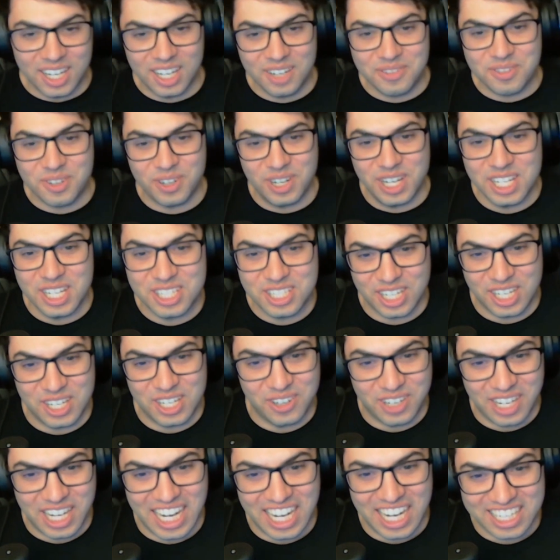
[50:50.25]
I love your insight
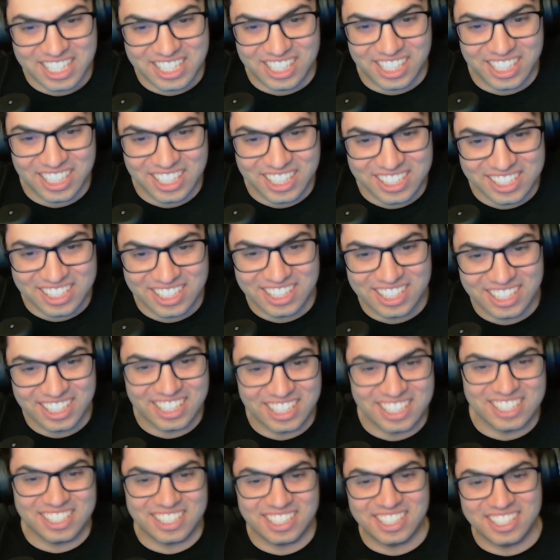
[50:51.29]
on it actually, because I
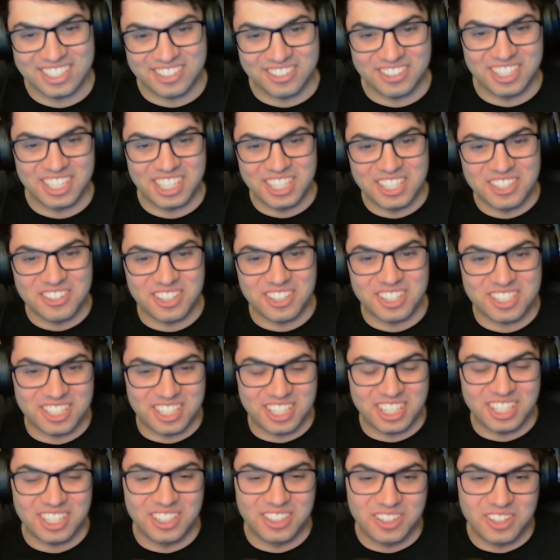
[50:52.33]
think it's really
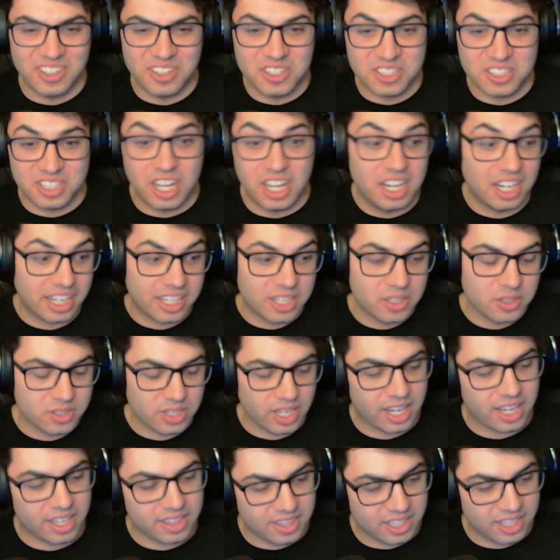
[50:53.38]
interesting, because like you
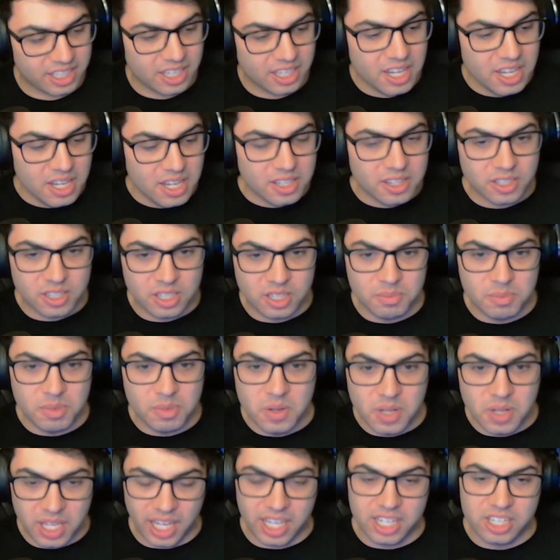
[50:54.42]
say, I think the
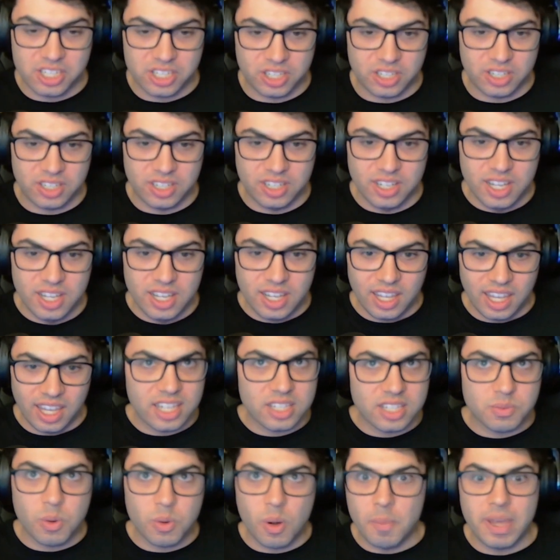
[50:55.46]
communication
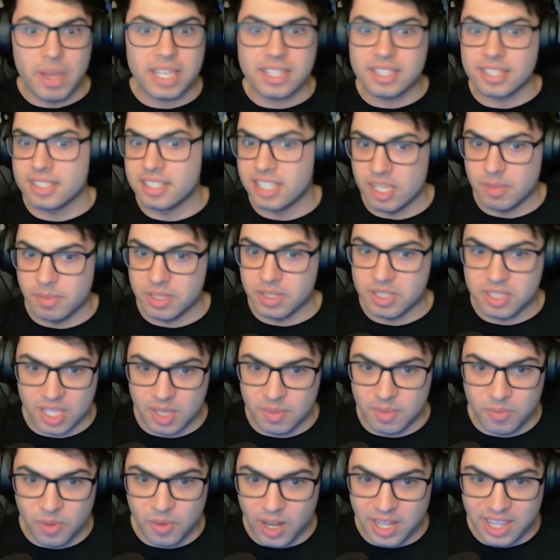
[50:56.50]
is what makes a team,
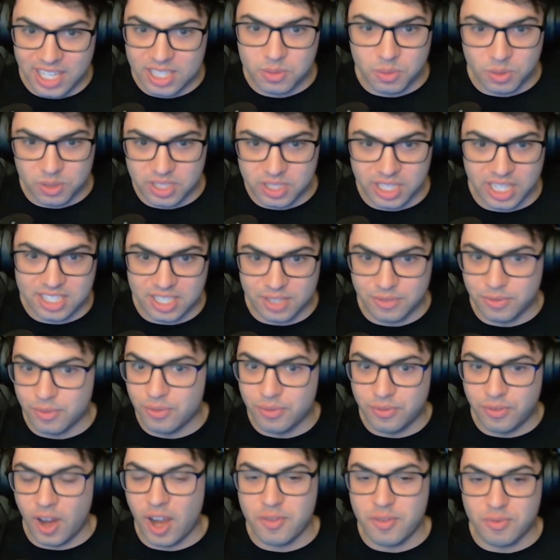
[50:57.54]
right? That's what takes it from
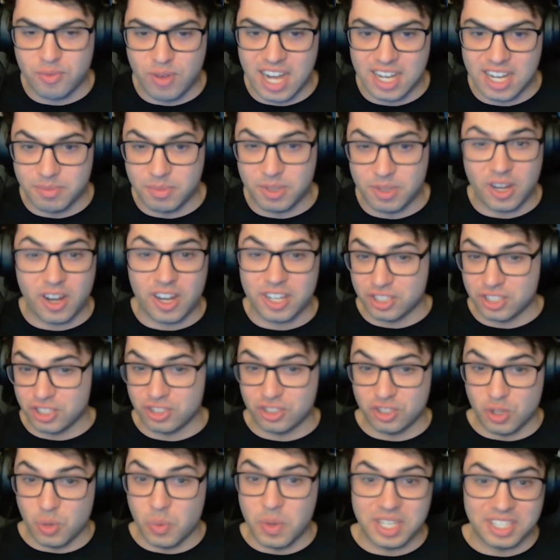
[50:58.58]
5 random guys
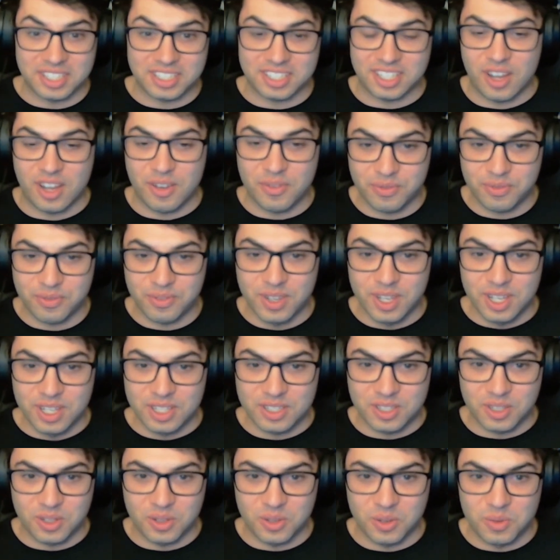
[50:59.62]
just doing stuff
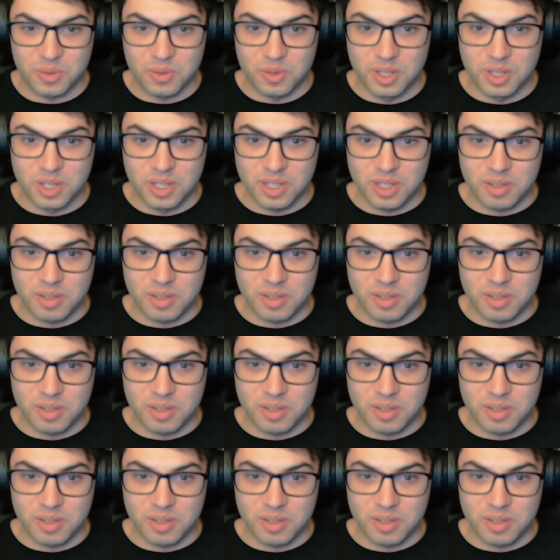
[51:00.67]
to